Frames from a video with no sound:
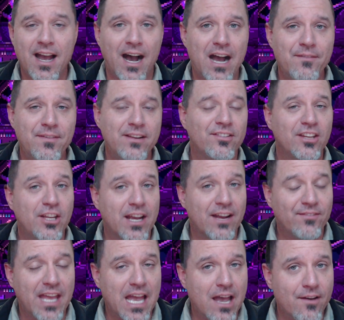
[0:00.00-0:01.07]
Obviously, you have
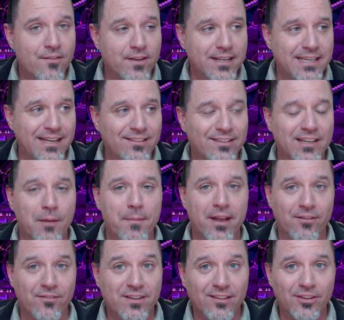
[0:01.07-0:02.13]
to have a decent
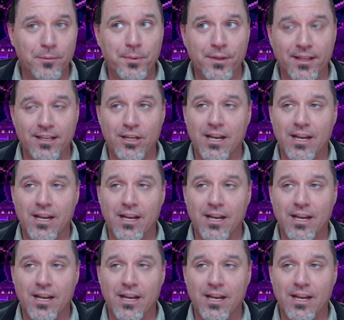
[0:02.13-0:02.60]
amount of discipline.